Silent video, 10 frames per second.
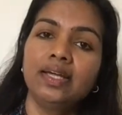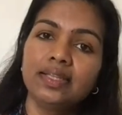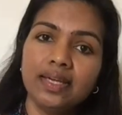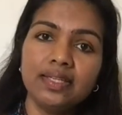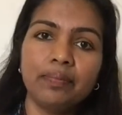
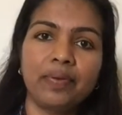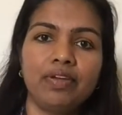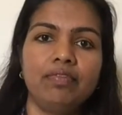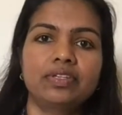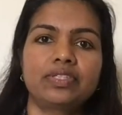then the
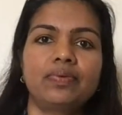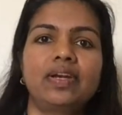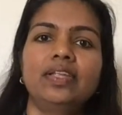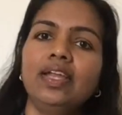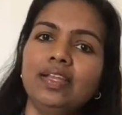previous
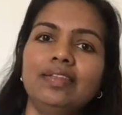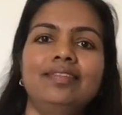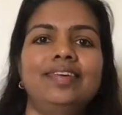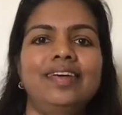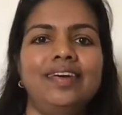one, then